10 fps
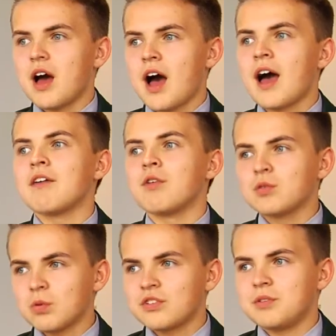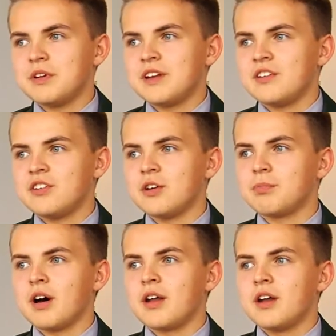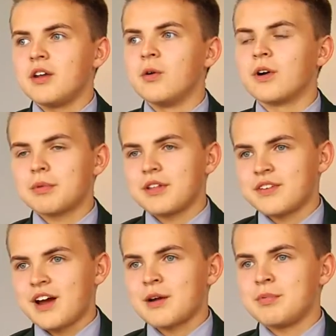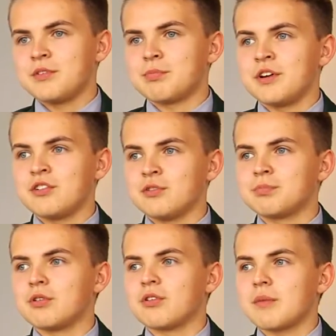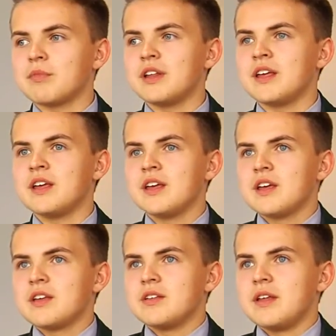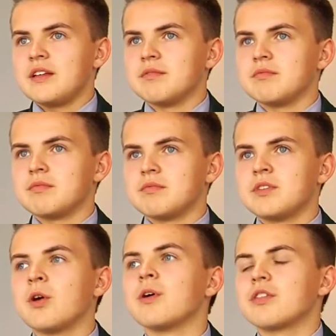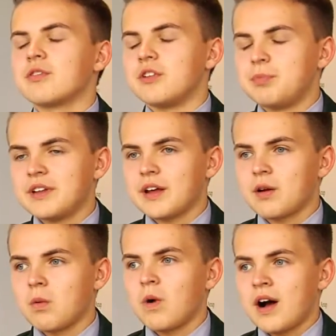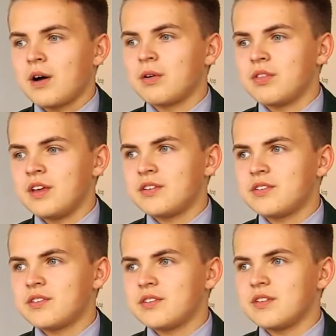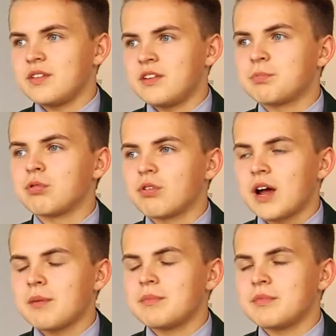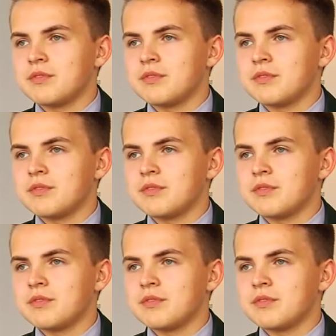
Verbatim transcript: I, have always wanted to be an engineer but knowing about this Arup Inspirational Programme really going through it's been like wow this this program